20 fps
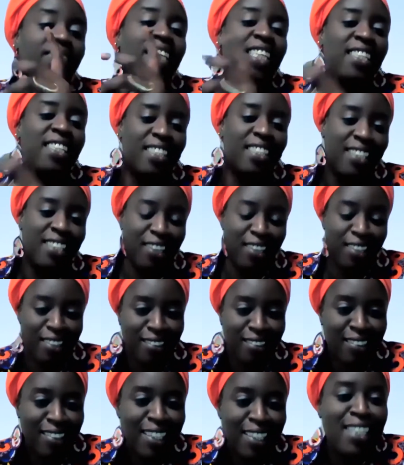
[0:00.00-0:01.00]

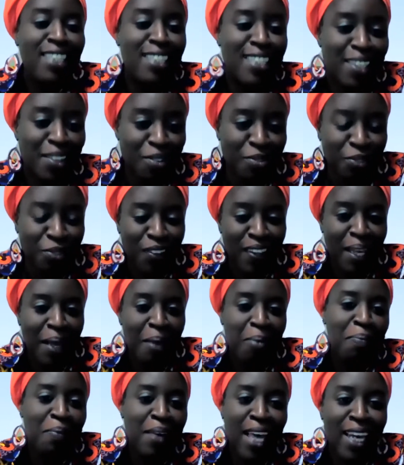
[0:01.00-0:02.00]
easier for
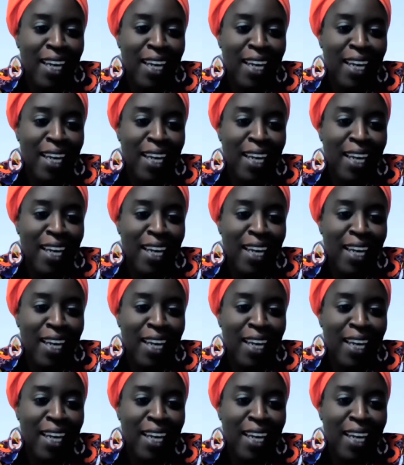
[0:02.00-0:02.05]
them,